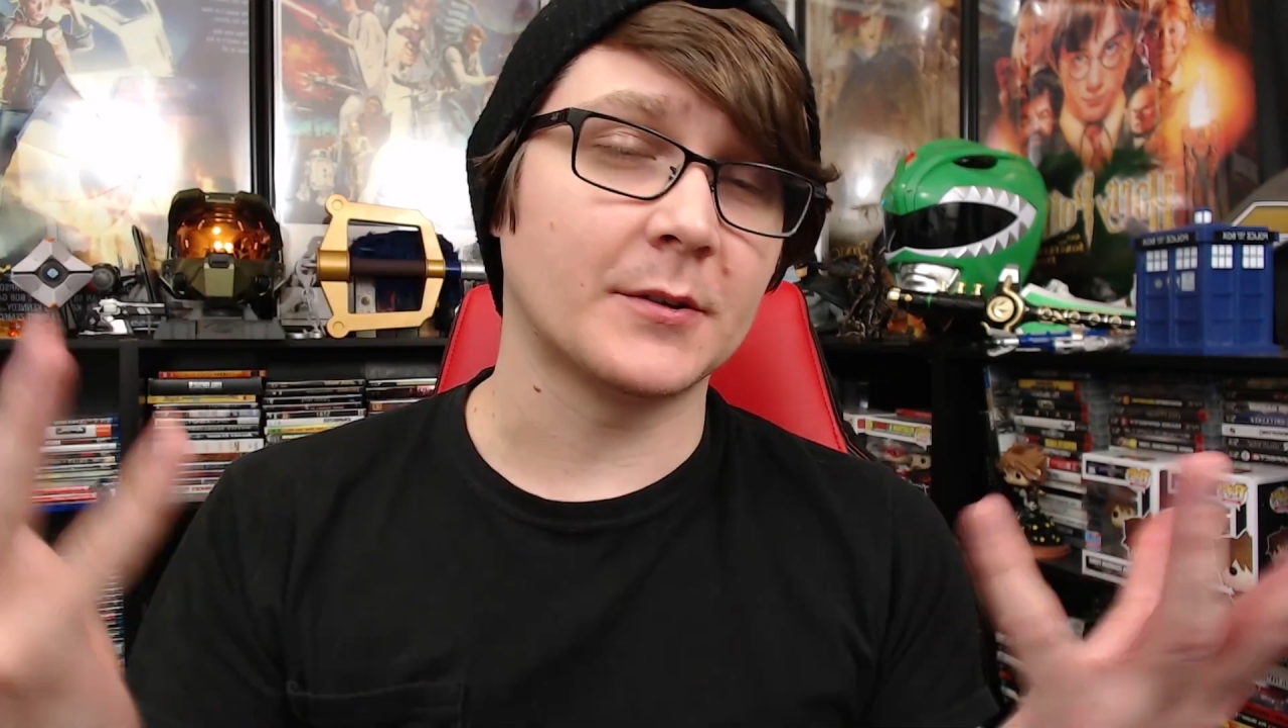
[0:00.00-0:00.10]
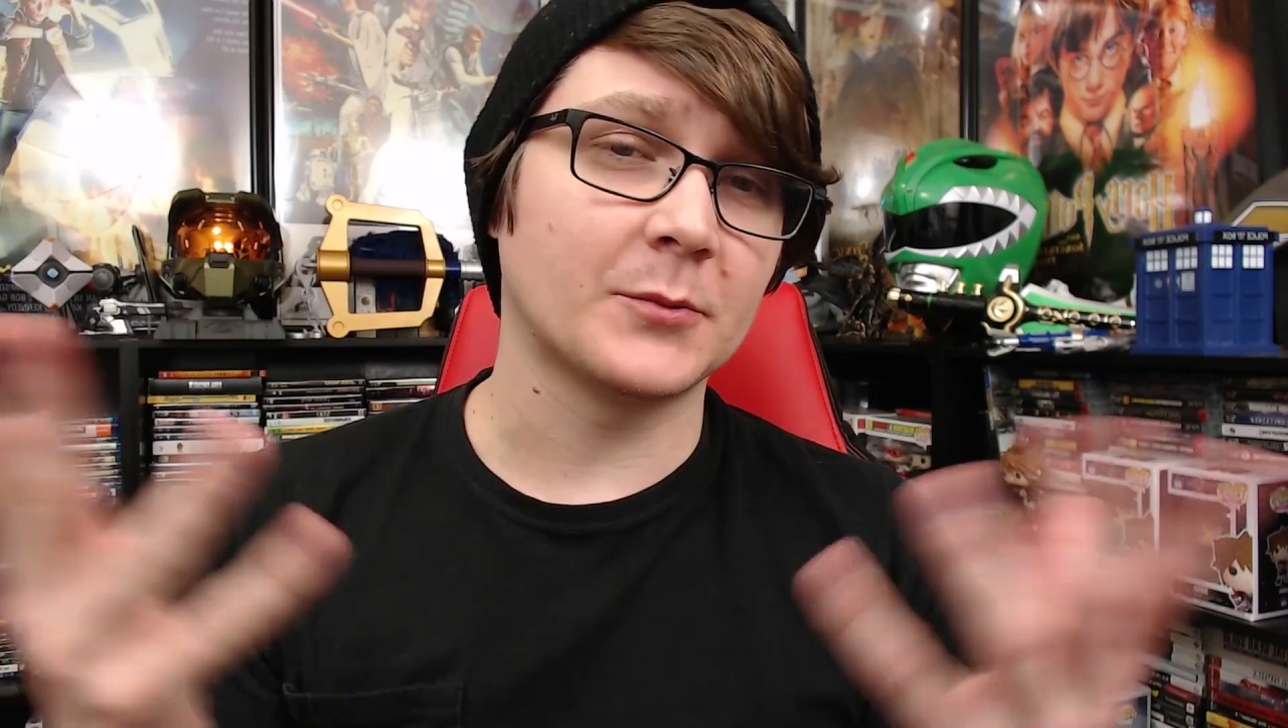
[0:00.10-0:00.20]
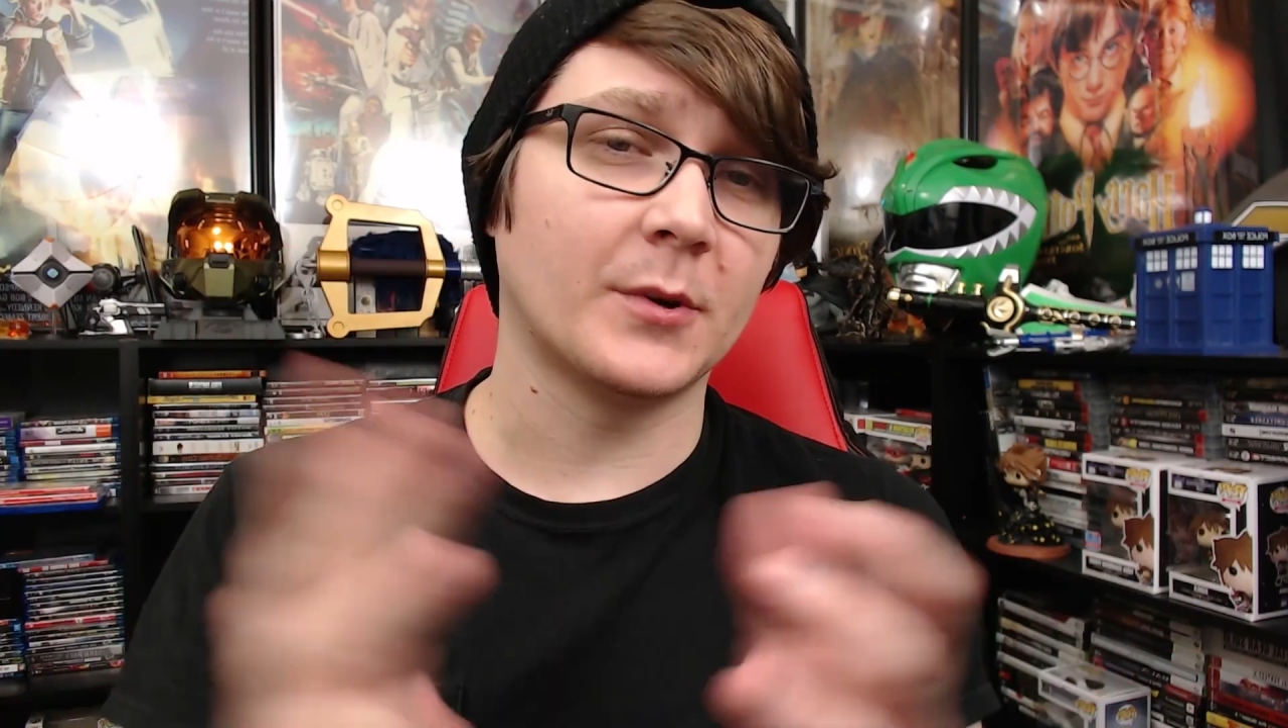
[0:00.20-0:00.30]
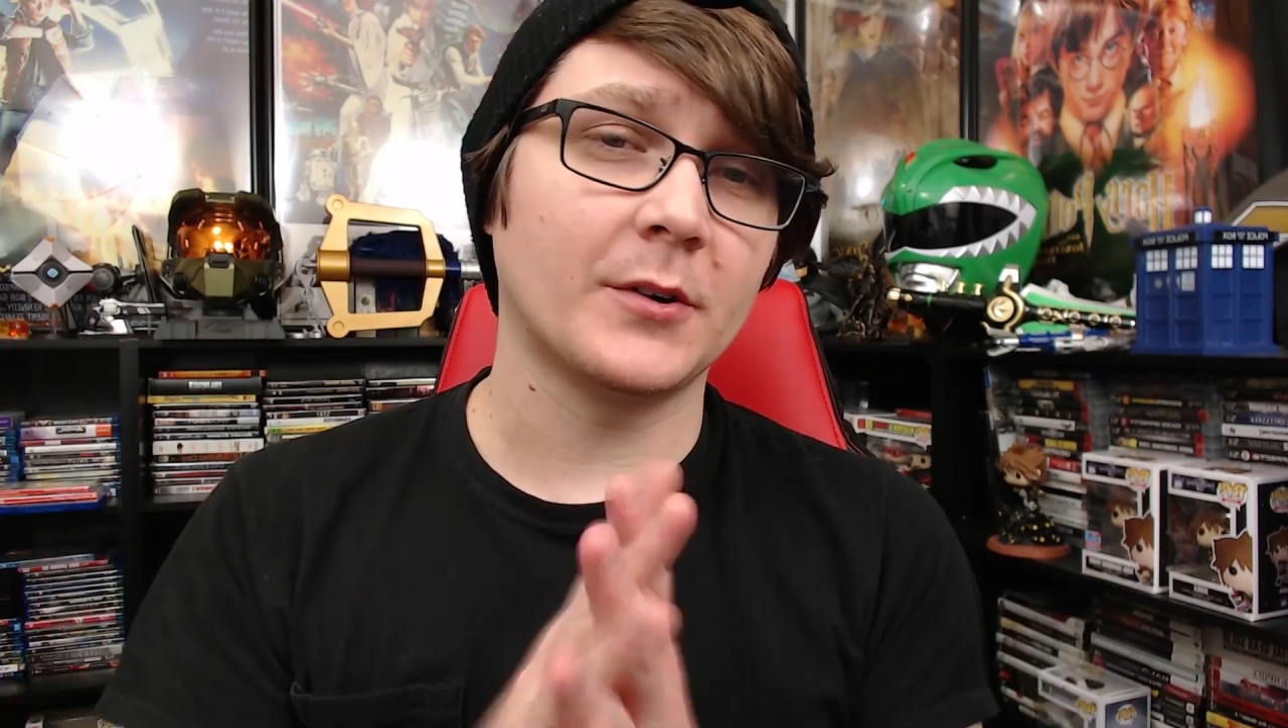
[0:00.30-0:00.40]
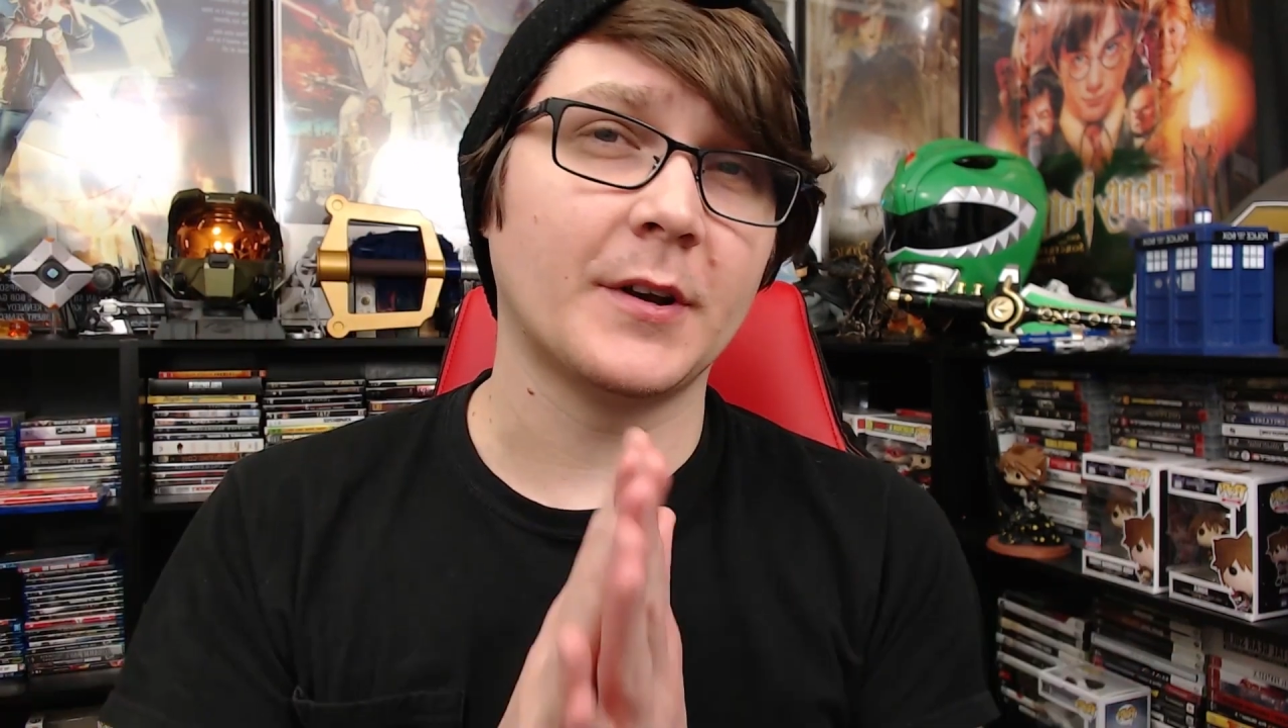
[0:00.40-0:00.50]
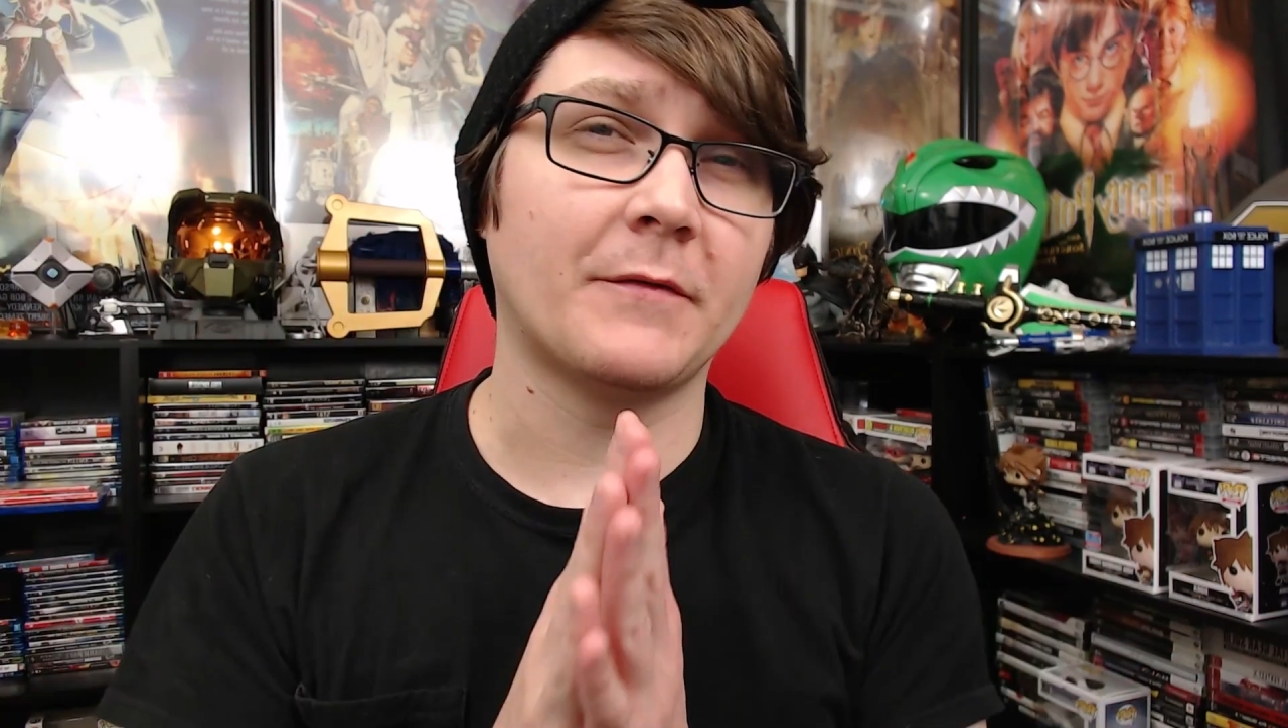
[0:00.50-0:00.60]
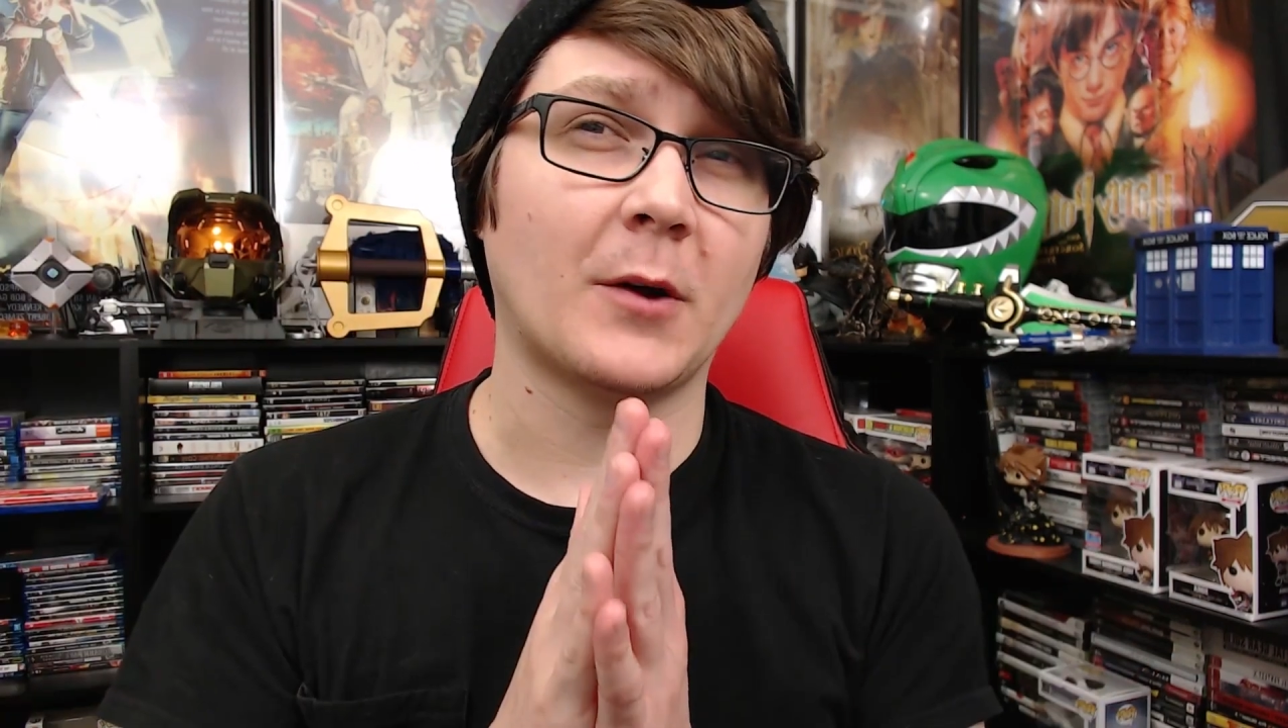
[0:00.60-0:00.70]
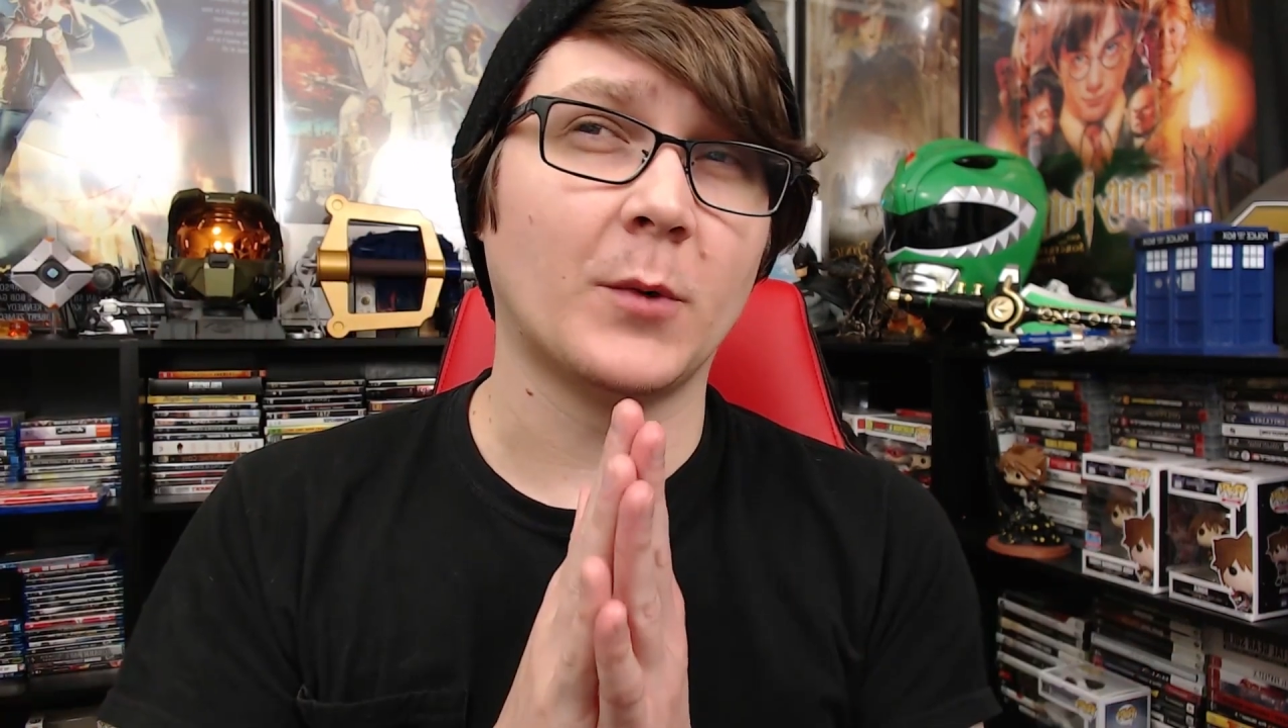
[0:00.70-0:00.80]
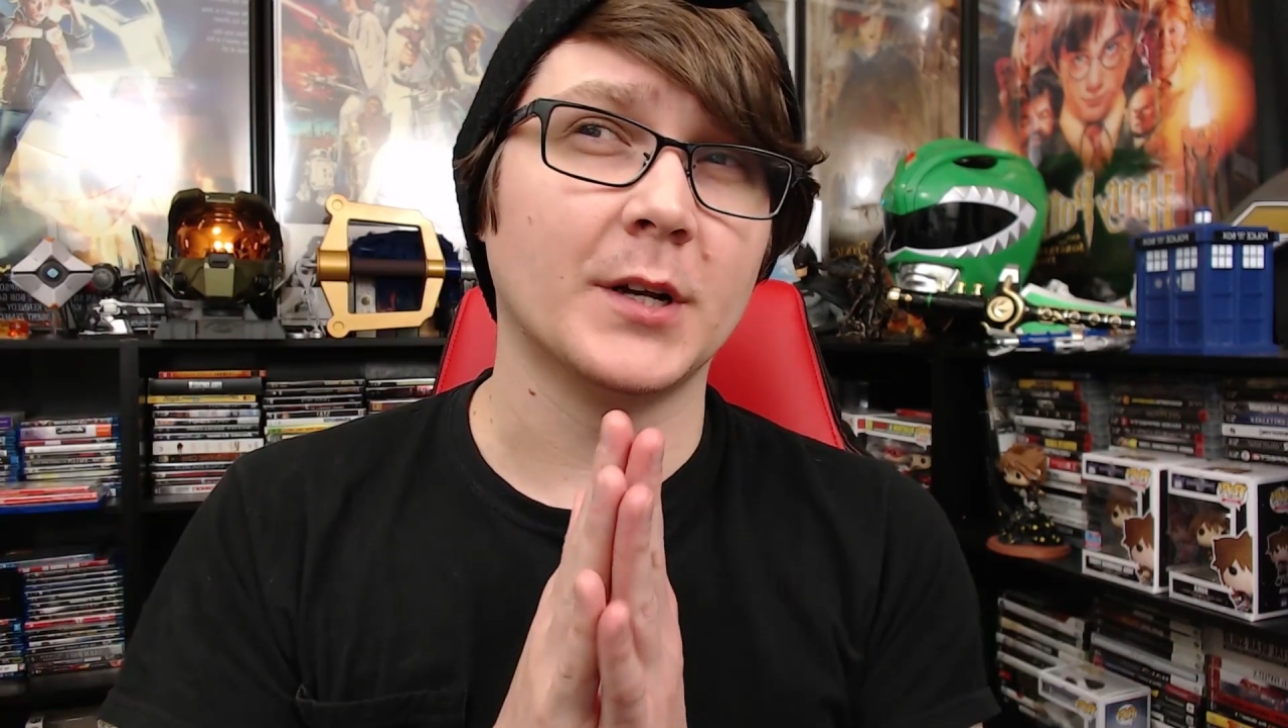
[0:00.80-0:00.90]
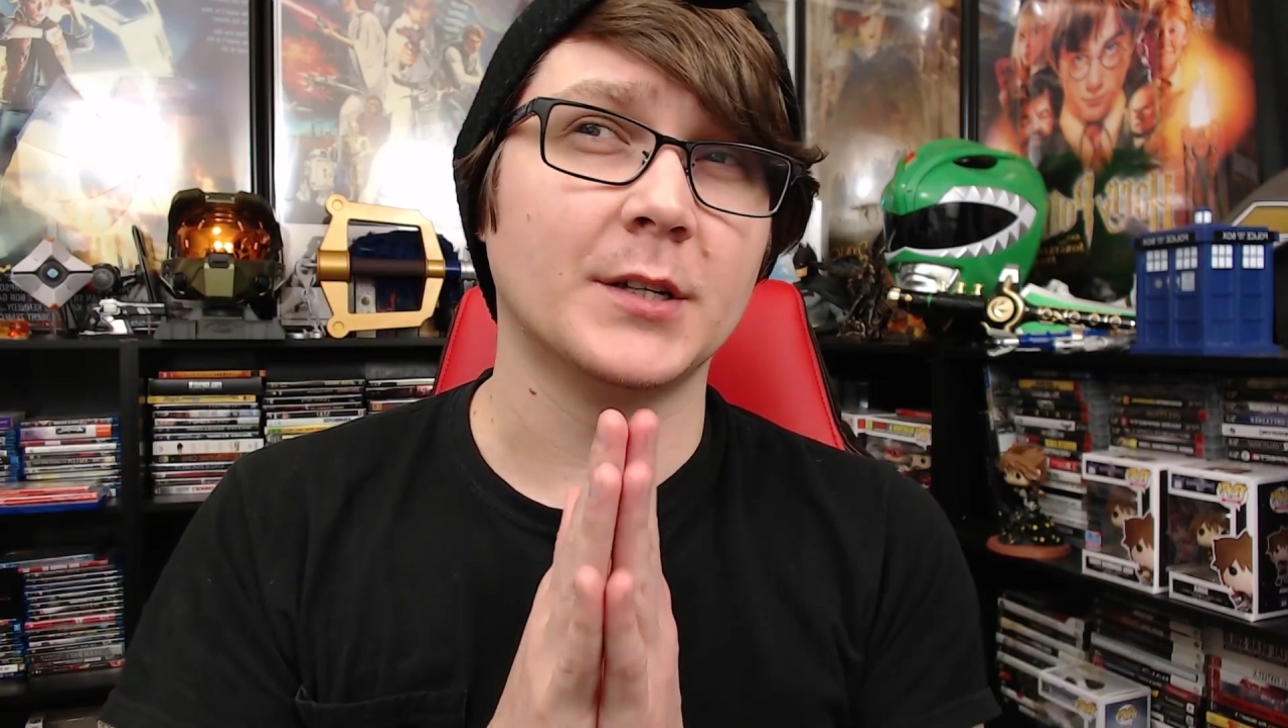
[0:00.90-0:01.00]
was wondering if I
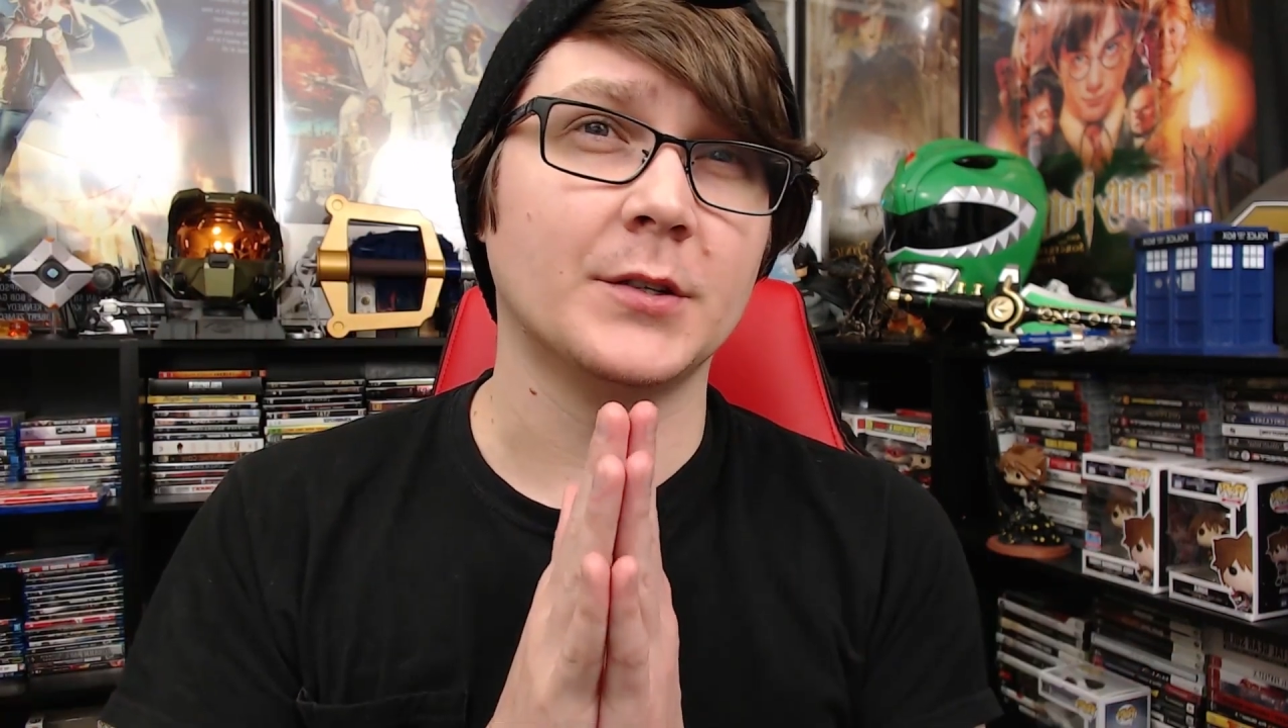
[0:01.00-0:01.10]
wanted